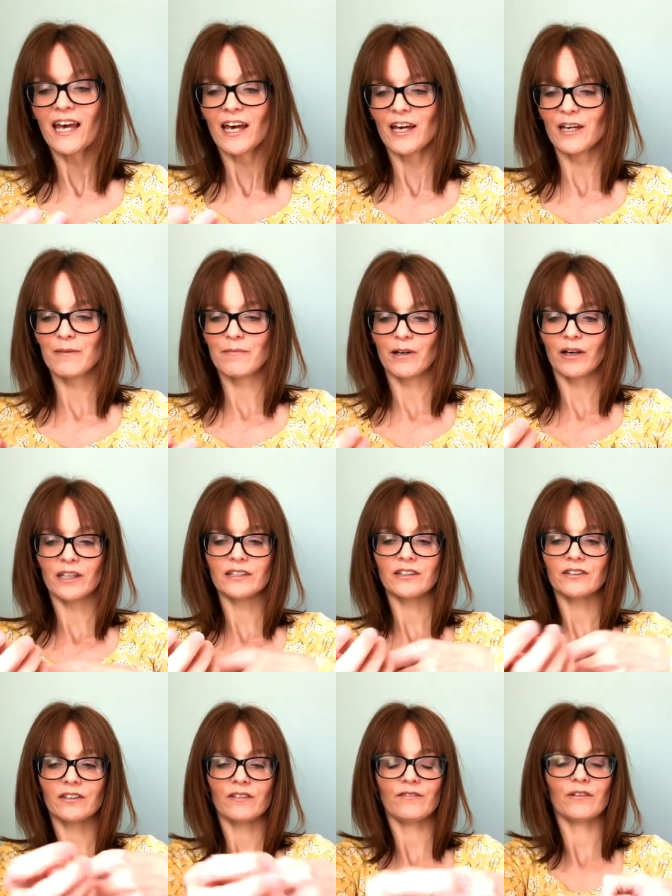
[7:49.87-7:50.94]
I
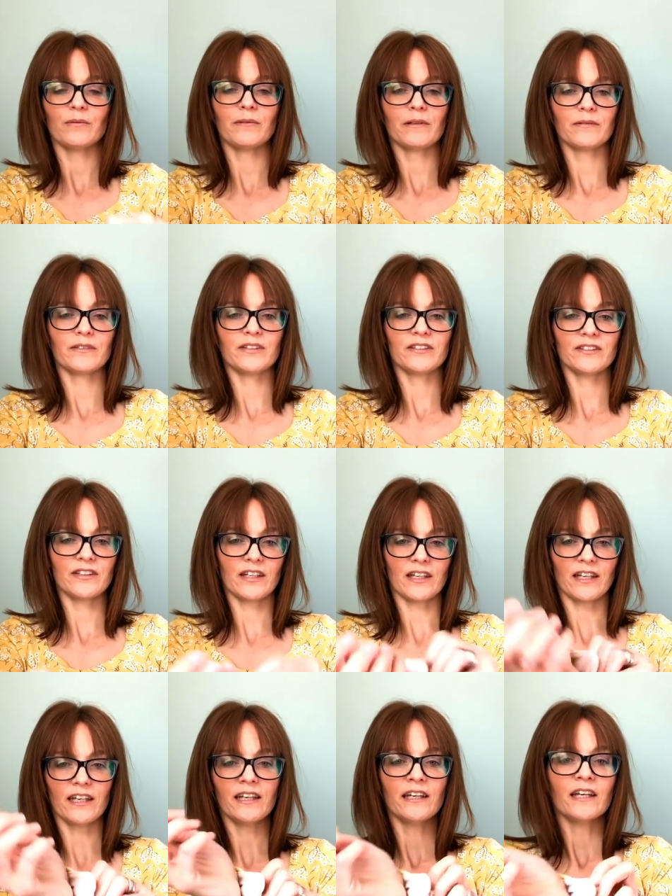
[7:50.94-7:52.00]
don't know if you'll be able to
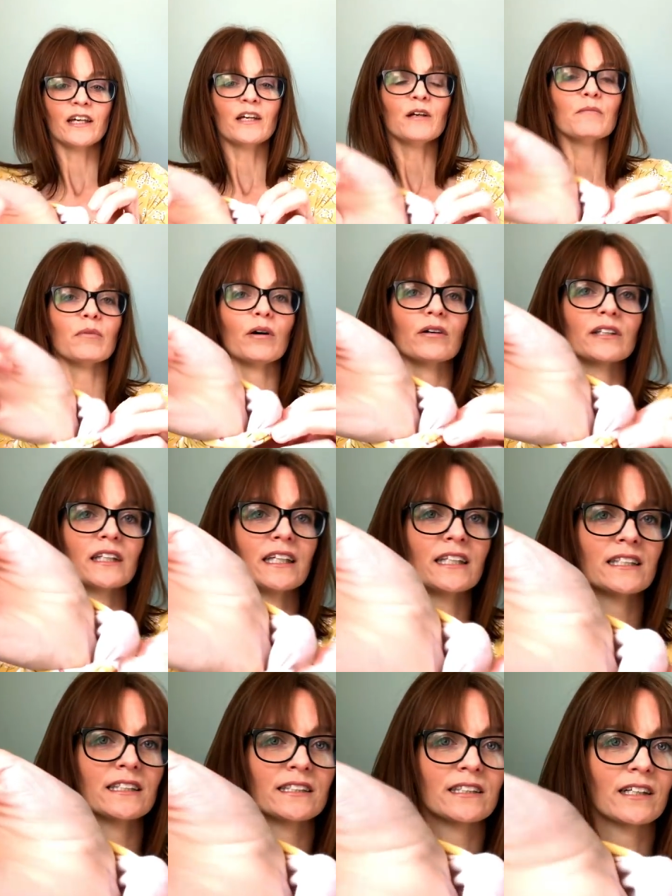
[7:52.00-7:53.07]
see, but on the
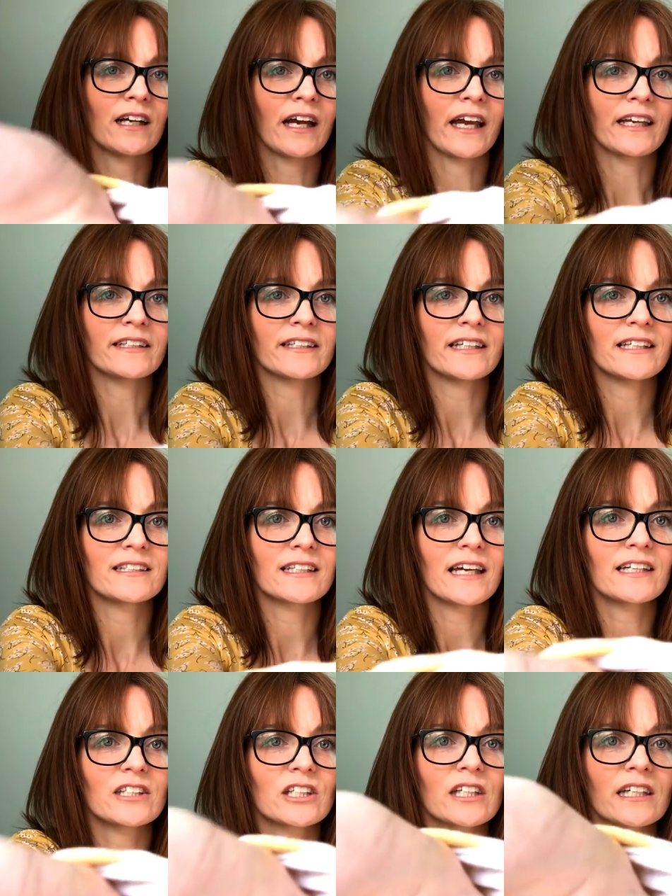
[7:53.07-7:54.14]
inside it's
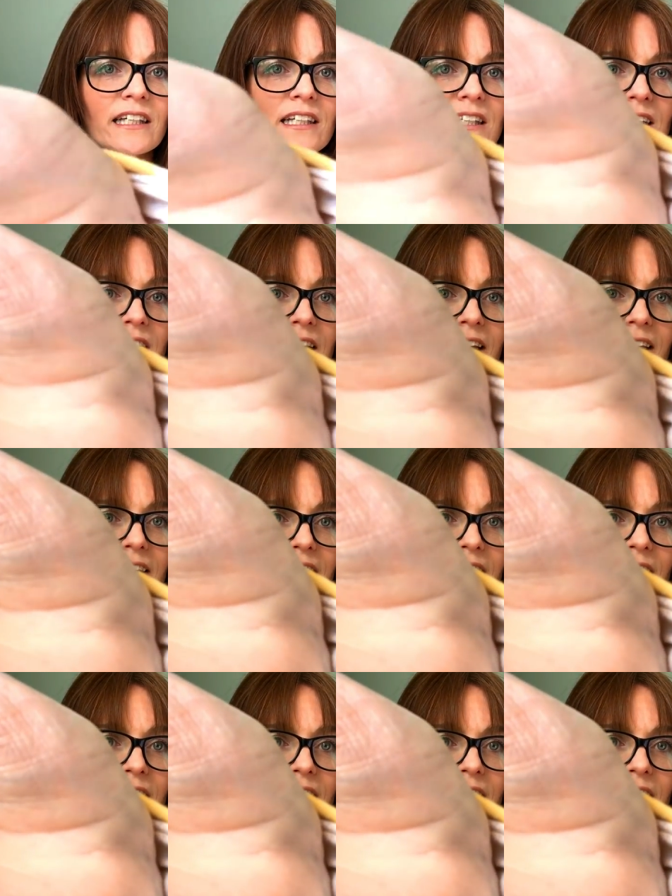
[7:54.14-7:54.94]
actually like